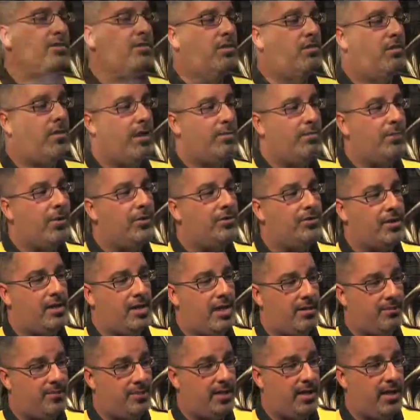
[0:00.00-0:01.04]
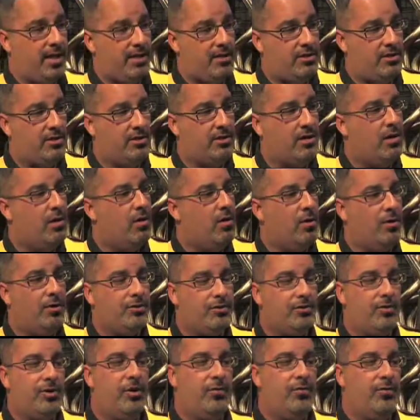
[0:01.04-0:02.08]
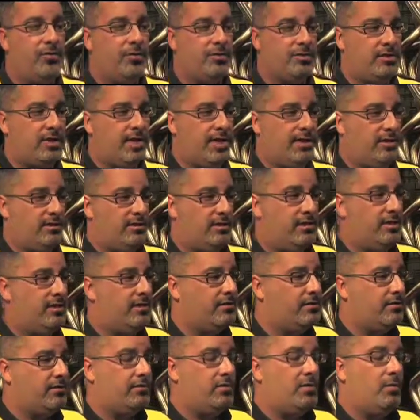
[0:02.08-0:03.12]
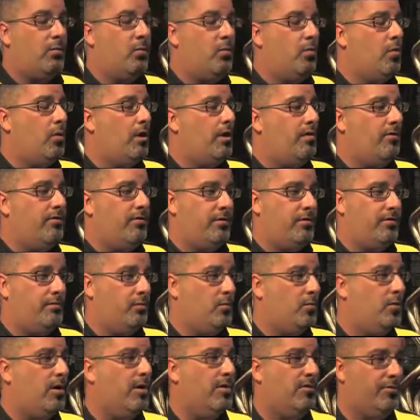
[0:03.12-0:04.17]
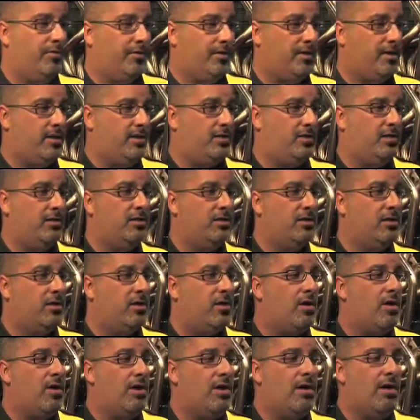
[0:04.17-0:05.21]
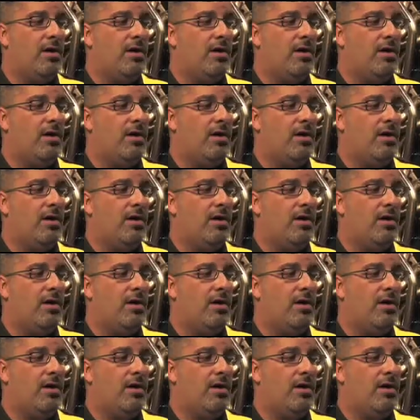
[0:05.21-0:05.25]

a direct bolt-in application, all 304 stainless steel. So it's a wonderful, wonderful addition to the car.